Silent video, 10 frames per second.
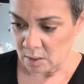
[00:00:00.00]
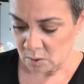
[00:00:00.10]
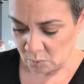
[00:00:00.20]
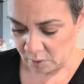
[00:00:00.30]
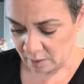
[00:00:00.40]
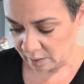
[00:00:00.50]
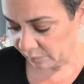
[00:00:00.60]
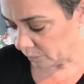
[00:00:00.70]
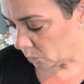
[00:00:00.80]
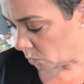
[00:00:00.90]
So we got that
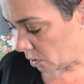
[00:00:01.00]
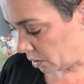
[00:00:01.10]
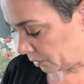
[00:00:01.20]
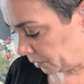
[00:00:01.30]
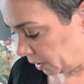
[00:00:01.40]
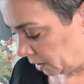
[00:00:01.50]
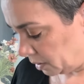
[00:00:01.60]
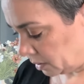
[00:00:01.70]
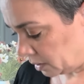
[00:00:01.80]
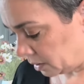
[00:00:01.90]
from
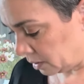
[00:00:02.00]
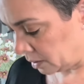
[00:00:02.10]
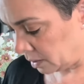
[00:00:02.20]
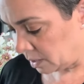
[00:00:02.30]
Walgreens.